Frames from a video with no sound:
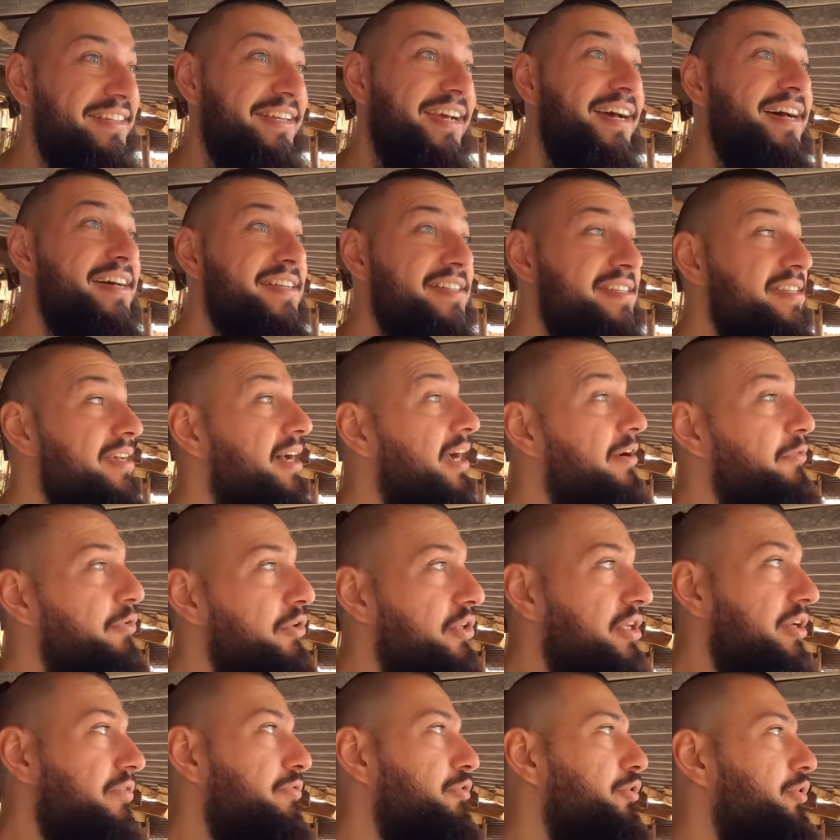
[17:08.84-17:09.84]
Yes, I will
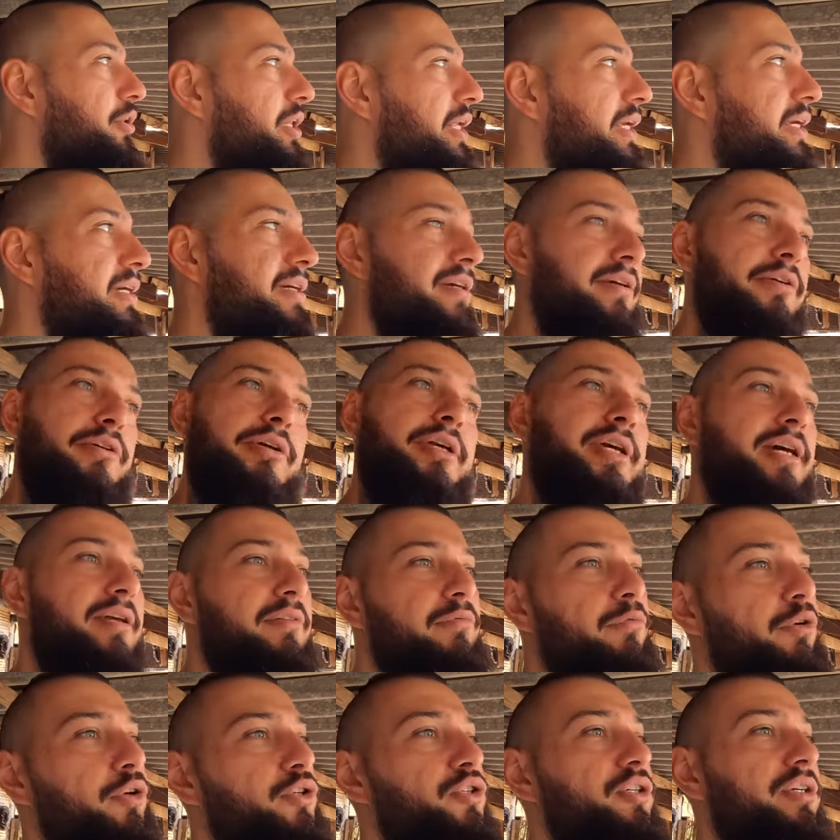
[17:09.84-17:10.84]
give you a link. You can
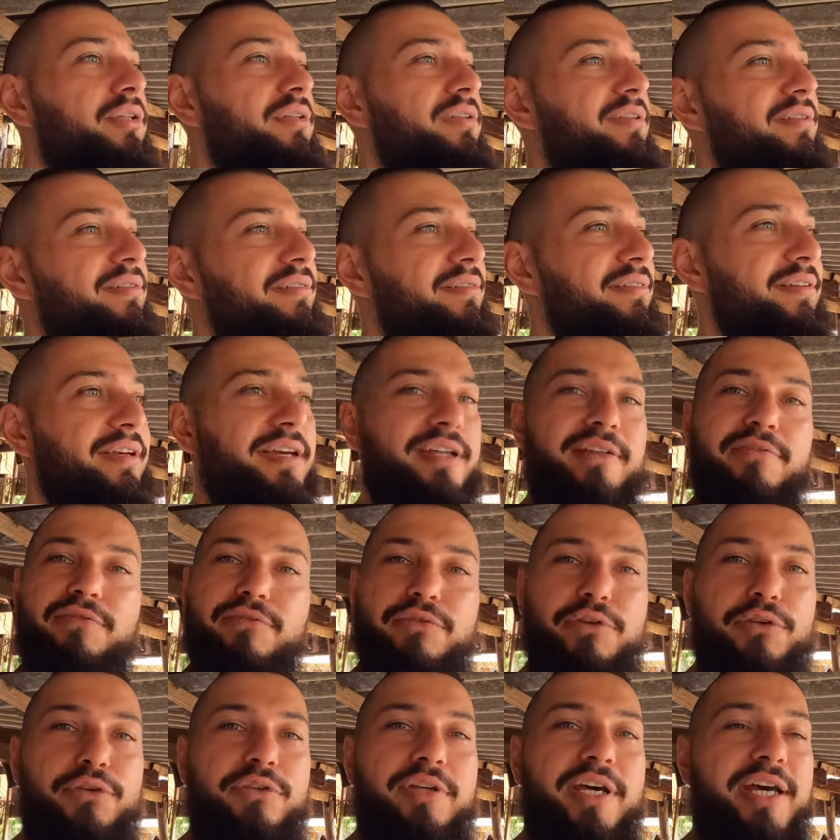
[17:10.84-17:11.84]
watch it in a
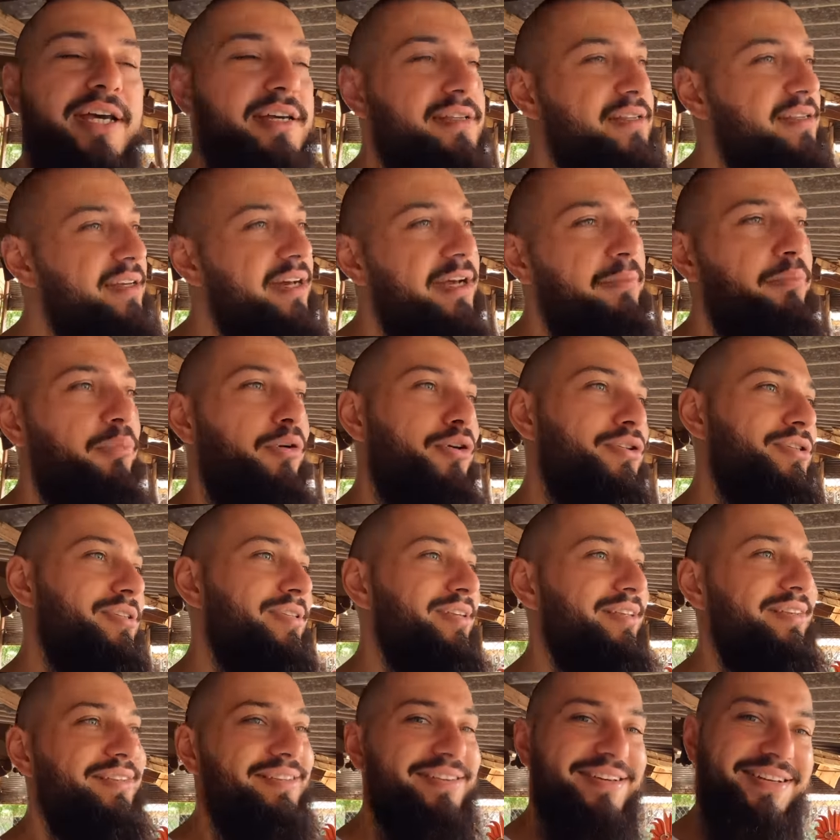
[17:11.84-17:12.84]
few days. I post
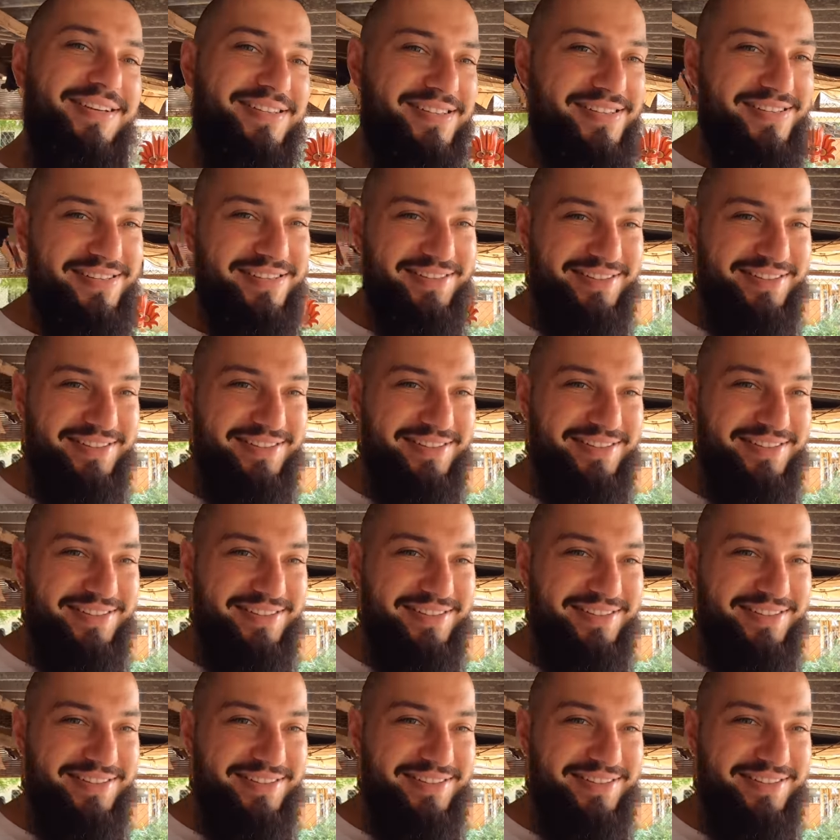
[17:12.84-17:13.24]
it. Yes.